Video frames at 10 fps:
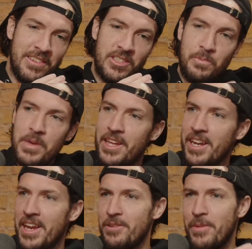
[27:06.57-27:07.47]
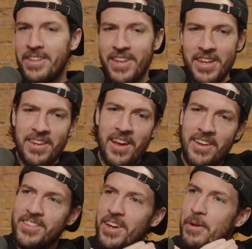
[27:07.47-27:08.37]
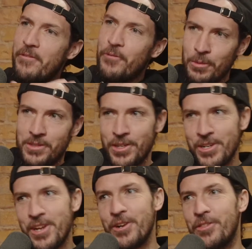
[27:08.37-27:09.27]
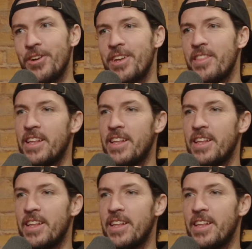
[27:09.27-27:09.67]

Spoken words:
speak, and I did my TED Talks and got my Forbes 30 under 30,